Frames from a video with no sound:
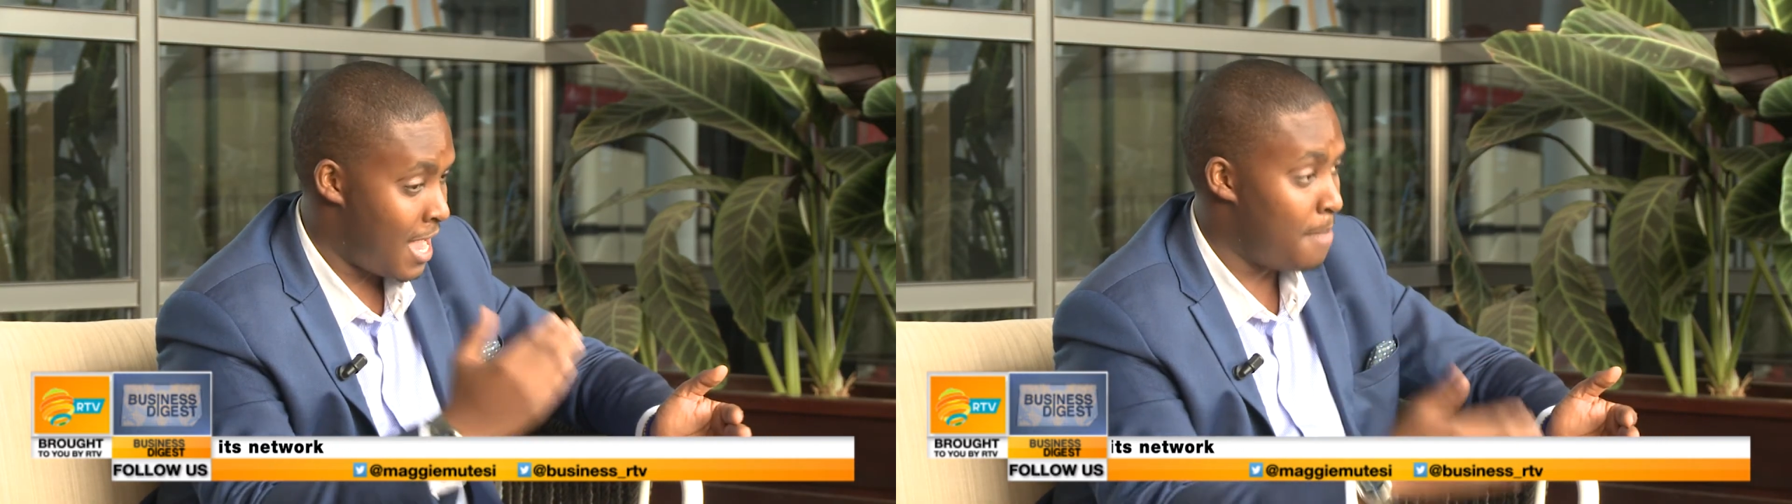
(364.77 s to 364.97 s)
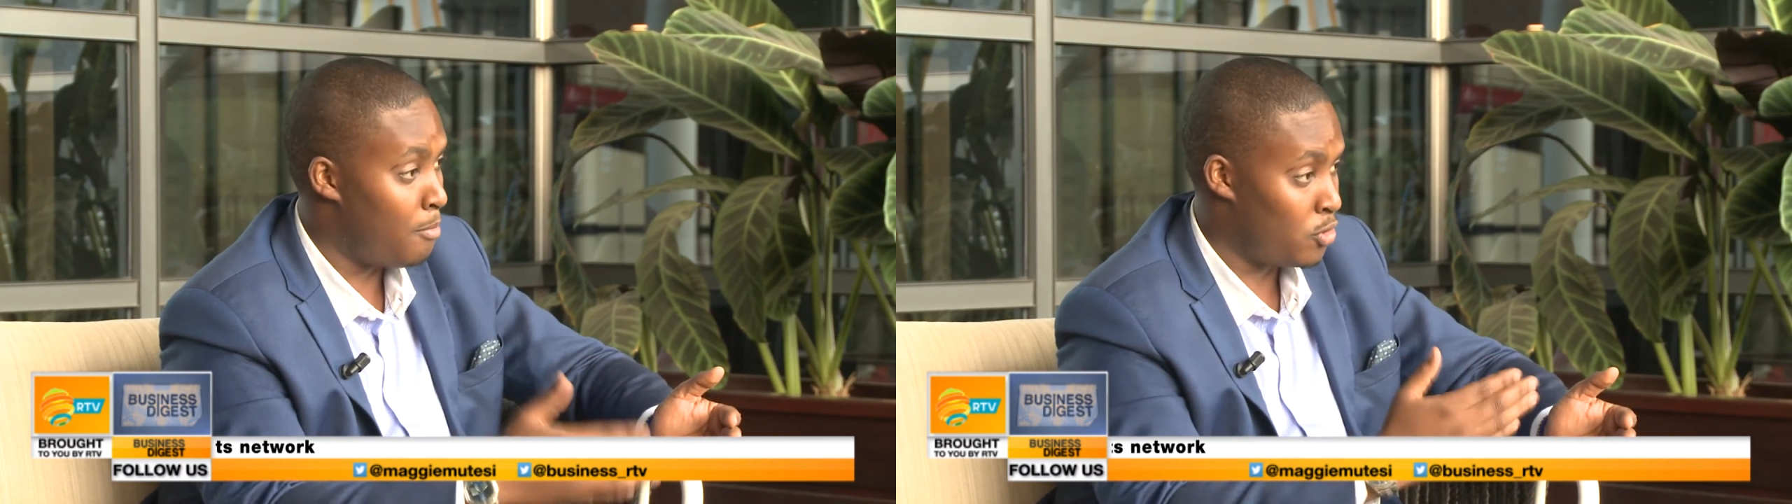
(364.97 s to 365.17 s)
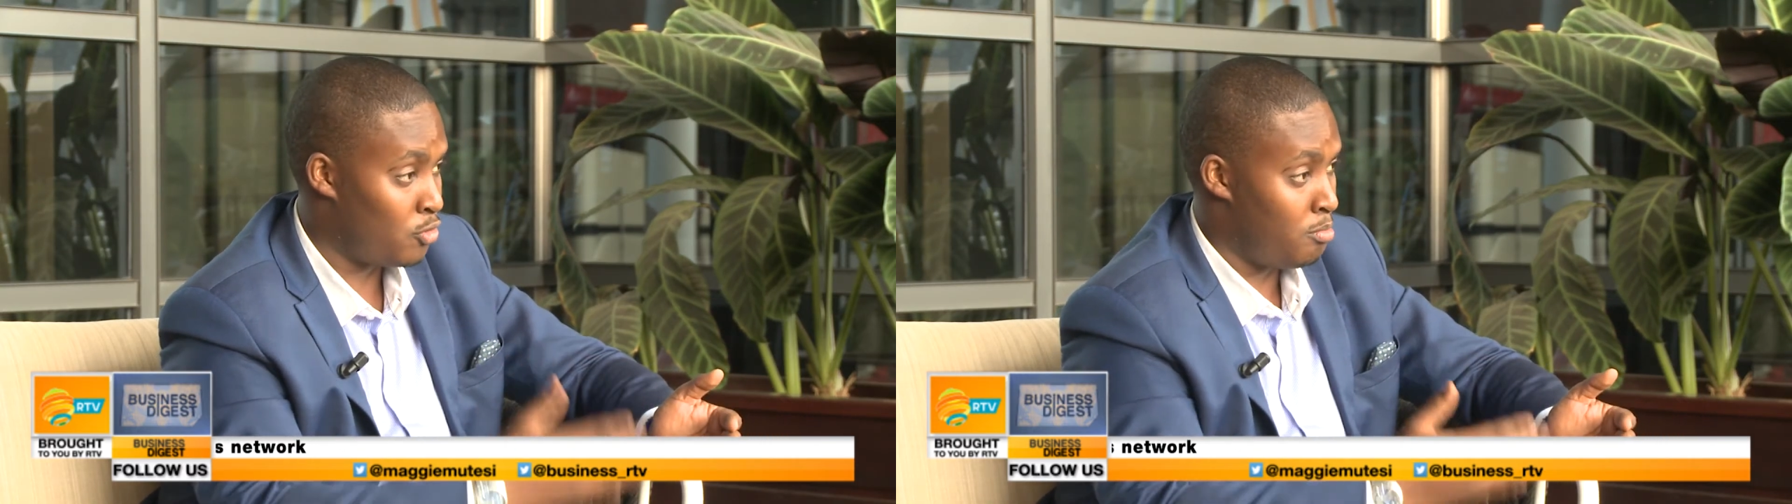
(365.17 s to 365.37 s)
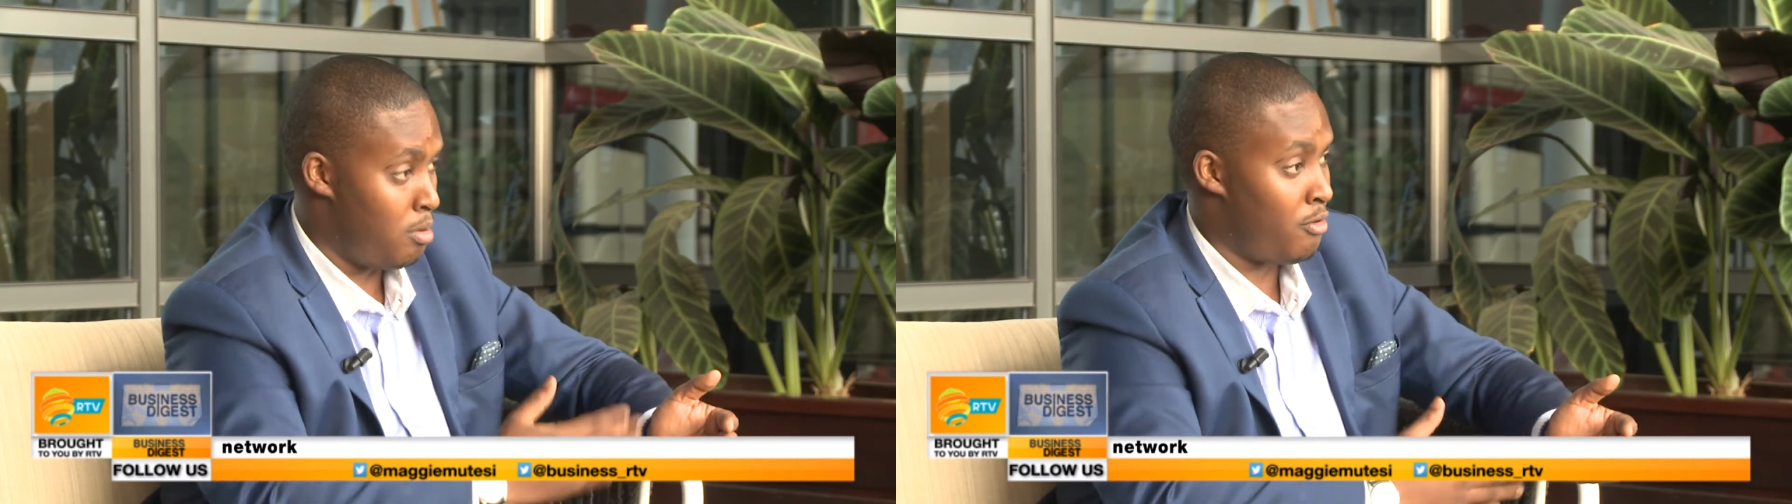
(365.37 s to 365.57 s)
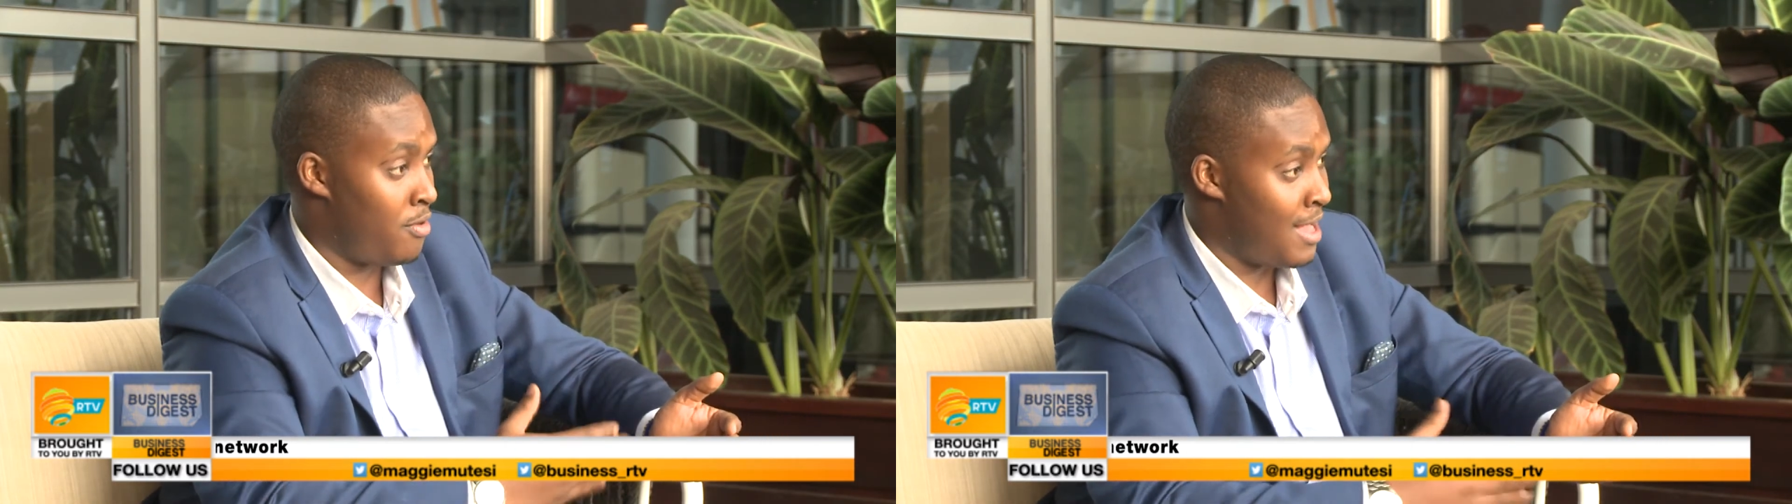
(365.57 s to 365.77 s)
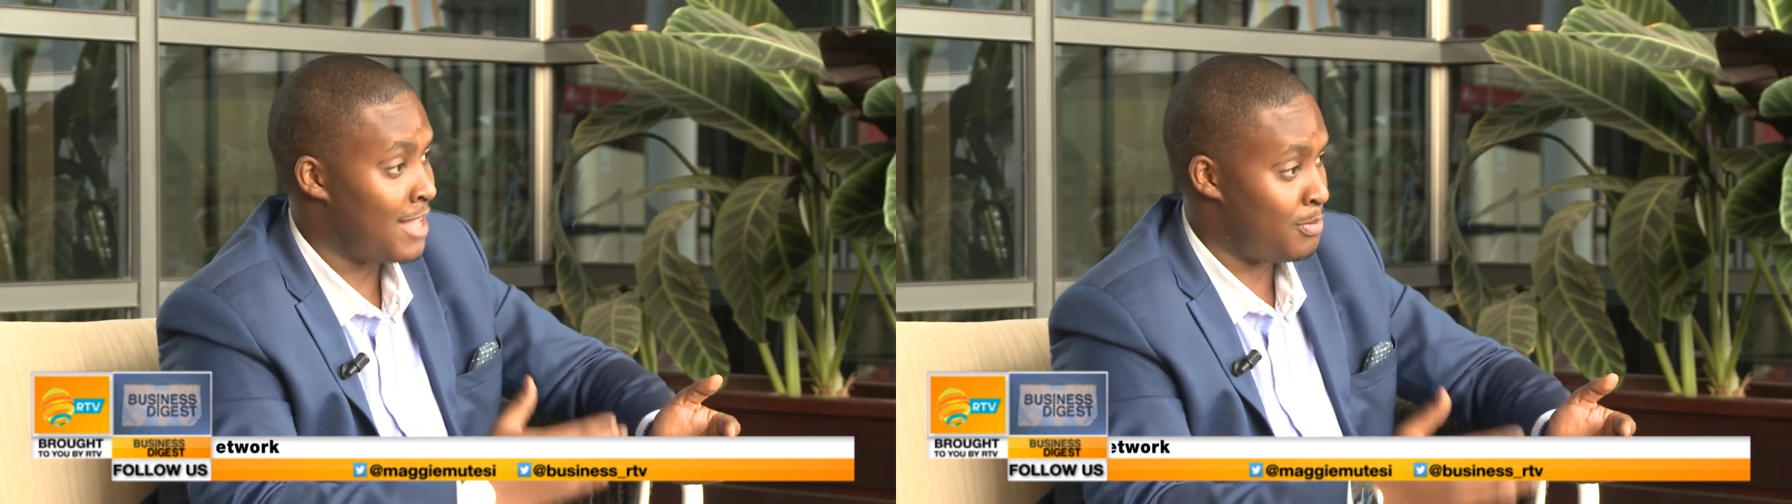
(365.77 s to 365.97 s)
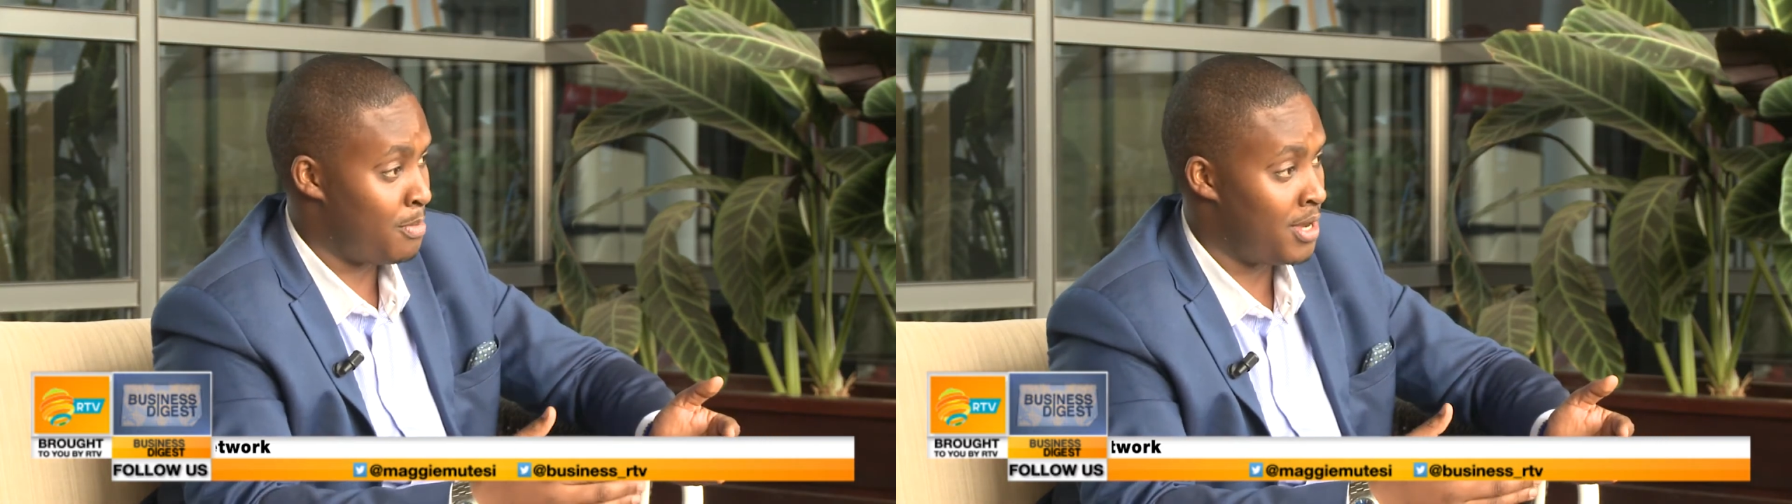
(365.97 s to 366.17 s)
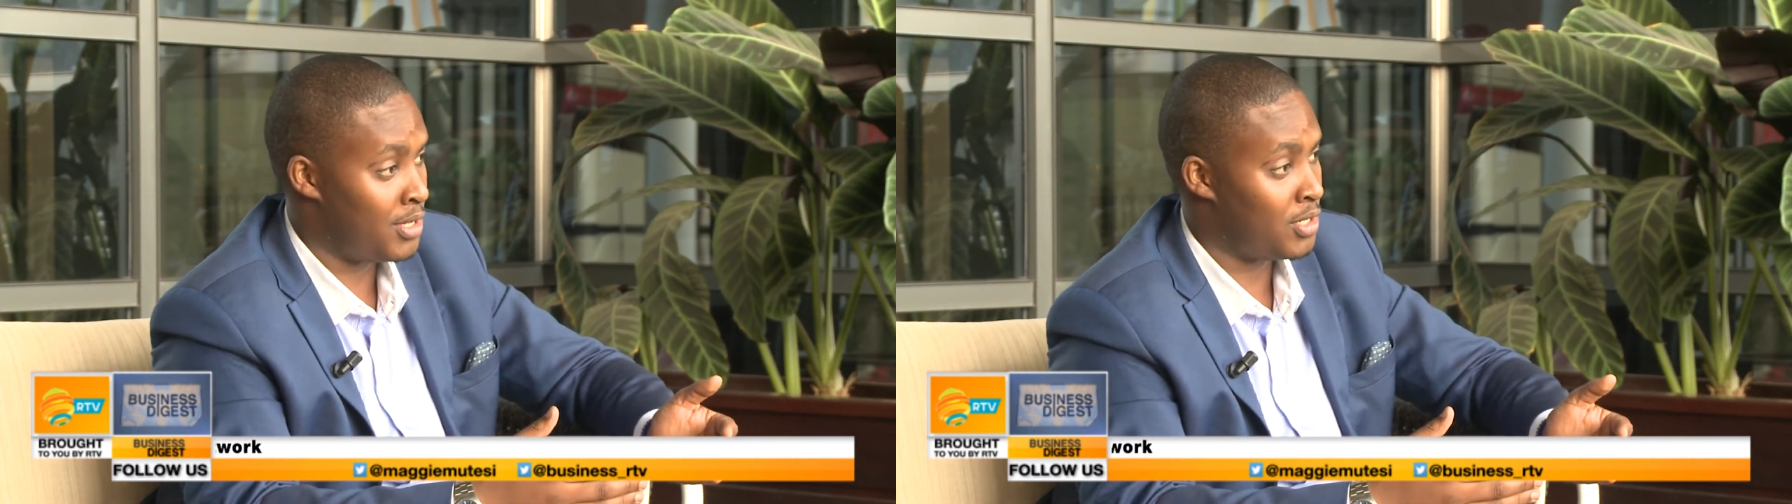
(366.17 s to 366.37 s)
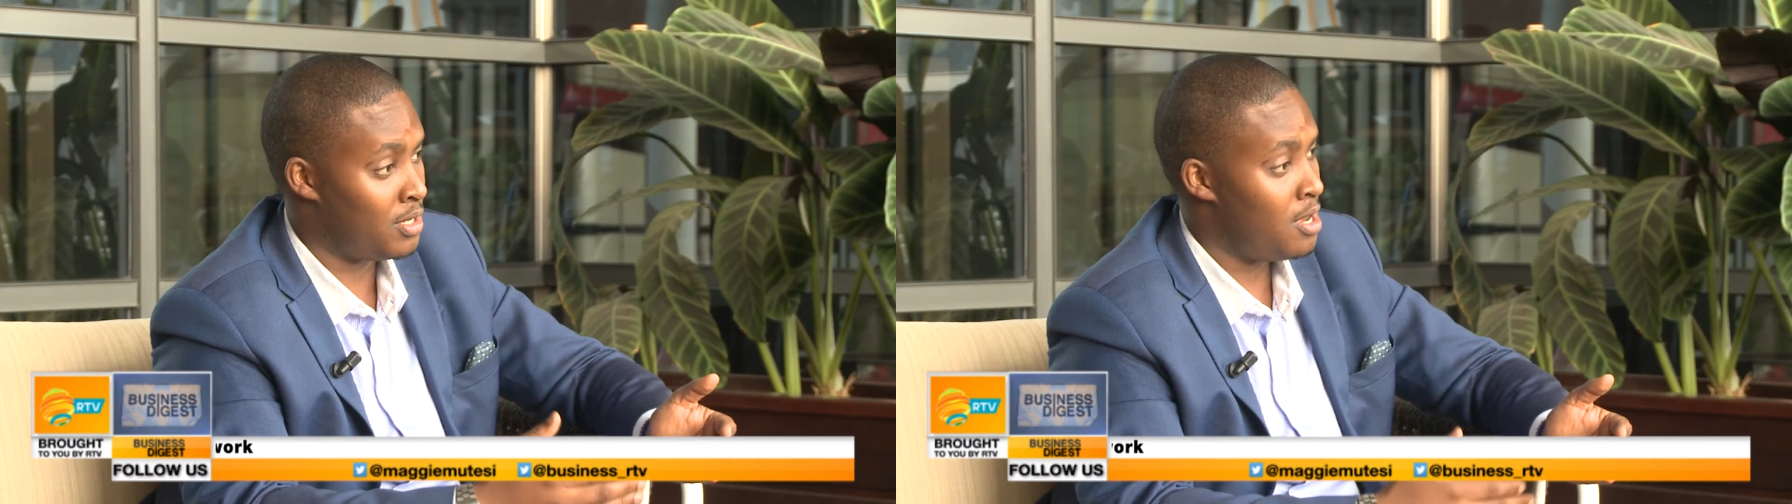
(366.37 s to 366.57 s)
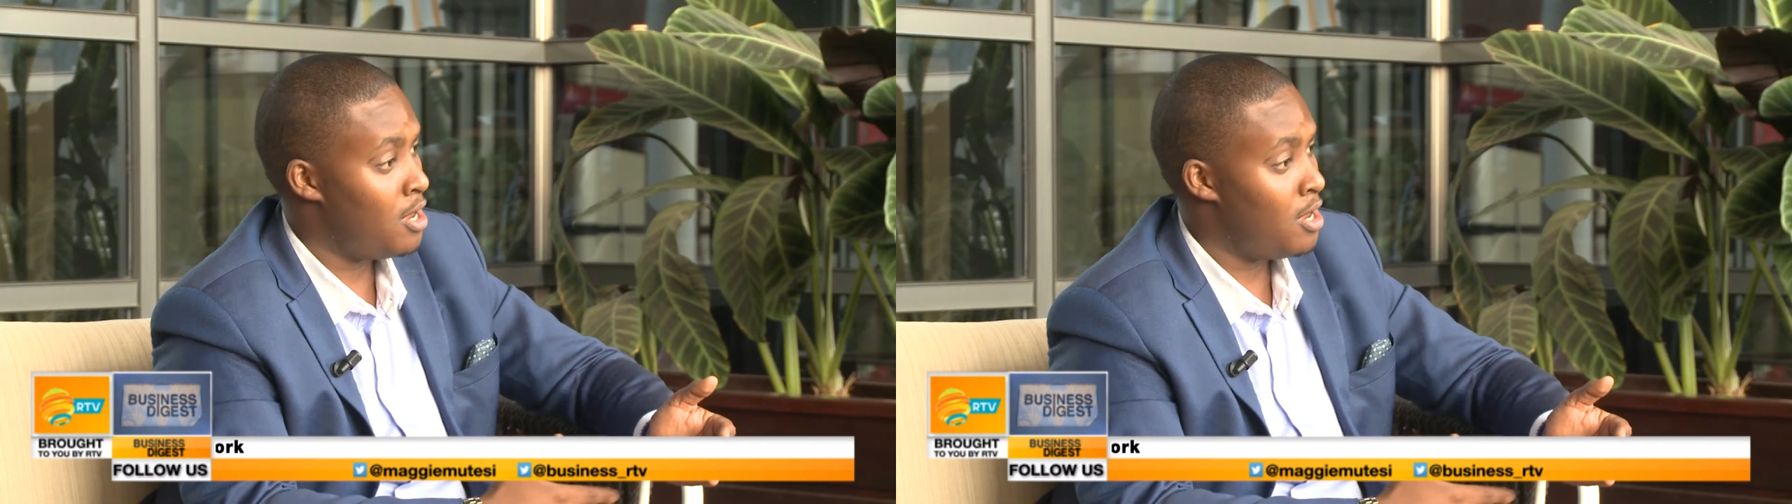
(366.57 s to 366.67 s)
able to borrow that much,